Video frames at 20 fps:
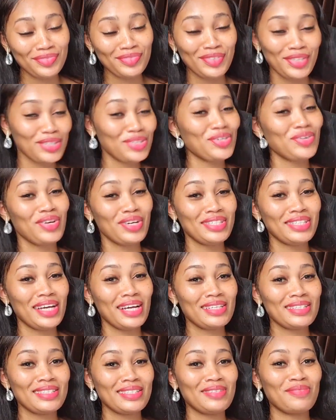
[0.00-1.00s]
Victoria
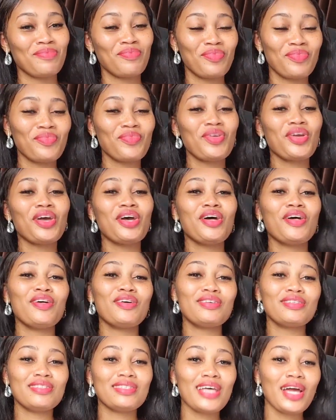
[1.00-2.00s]
Jackson.
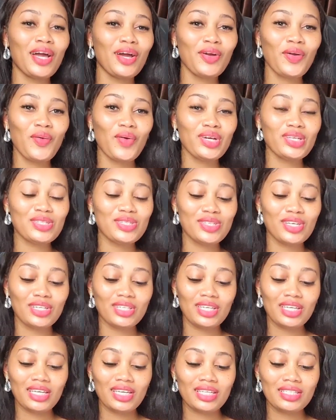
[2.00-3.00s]
Second
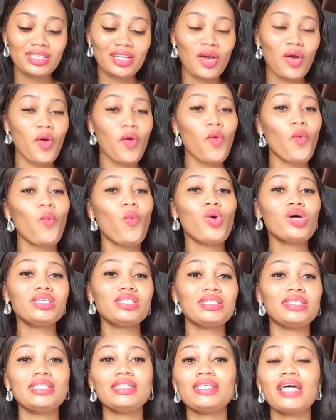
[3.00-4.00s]
question is,
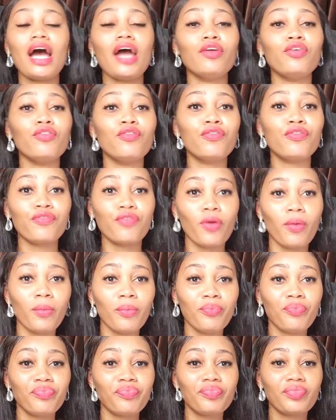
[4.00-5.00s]
what state are you
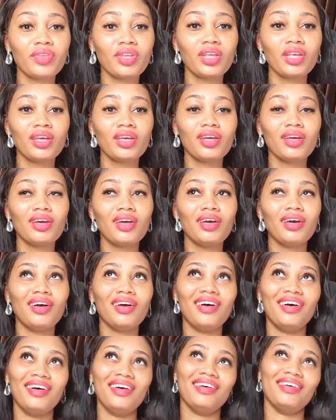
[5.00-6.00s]
from?
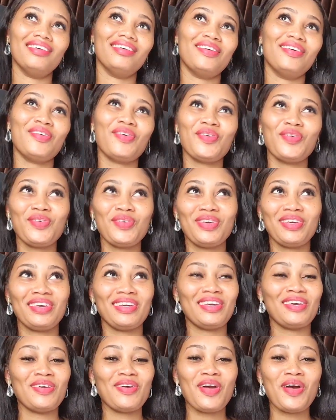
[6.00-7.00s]

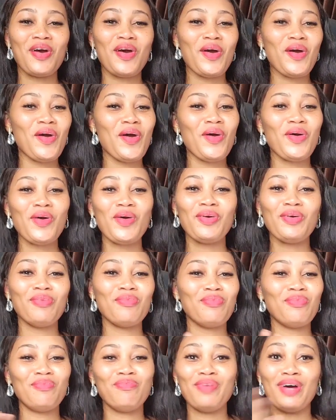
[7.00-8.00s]
Okay,
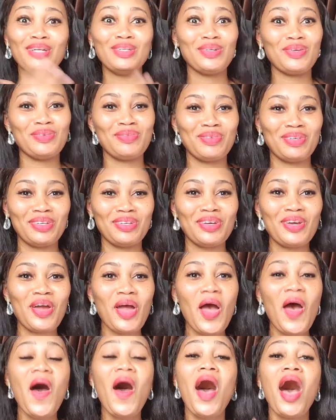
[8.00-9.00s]
pardon me,
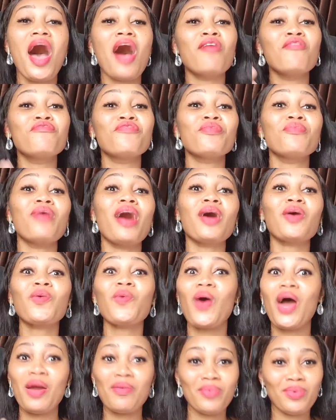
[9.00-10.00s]
I'm from
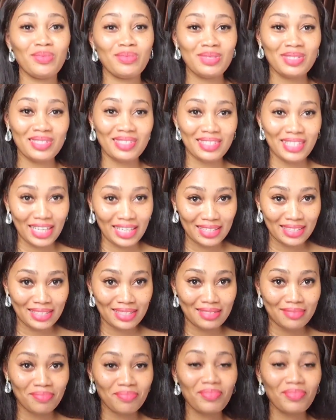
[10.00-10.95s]
Akwa Ibom state.